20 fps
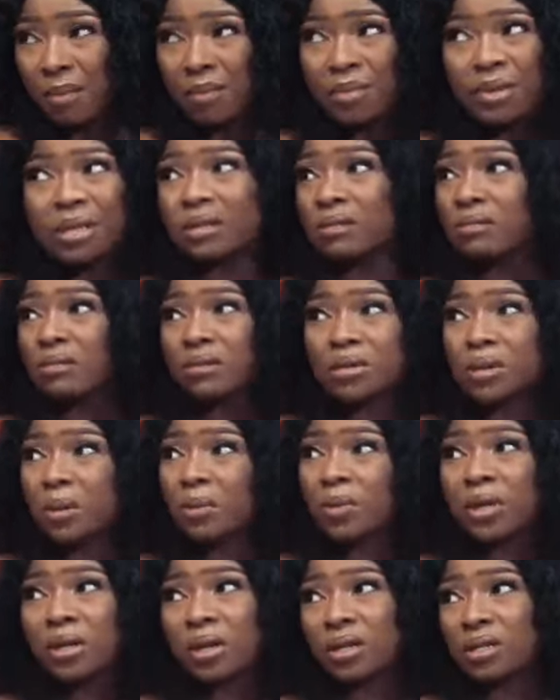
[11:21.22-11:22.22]
it might be
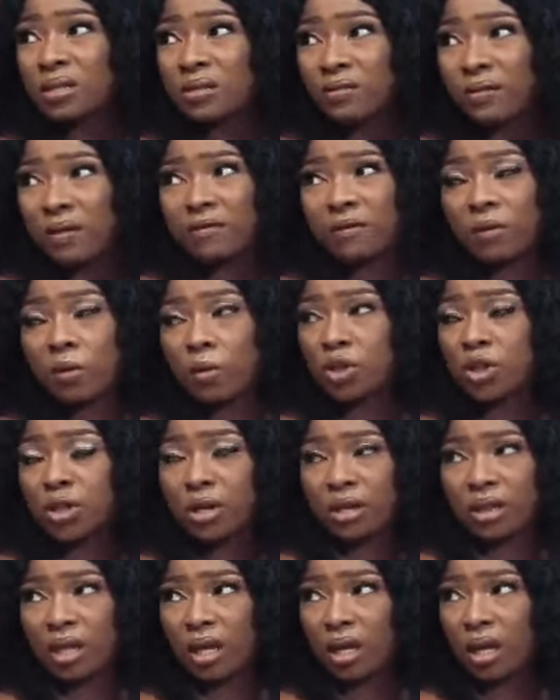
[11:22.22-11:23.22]
something else different from
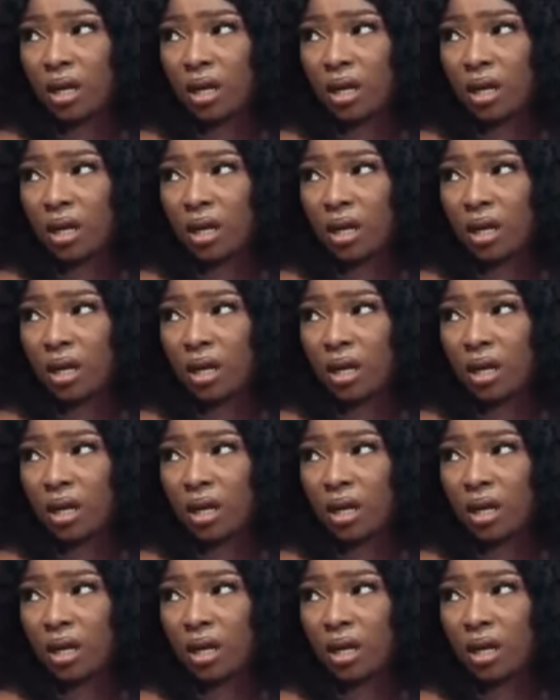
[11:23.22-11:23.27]
what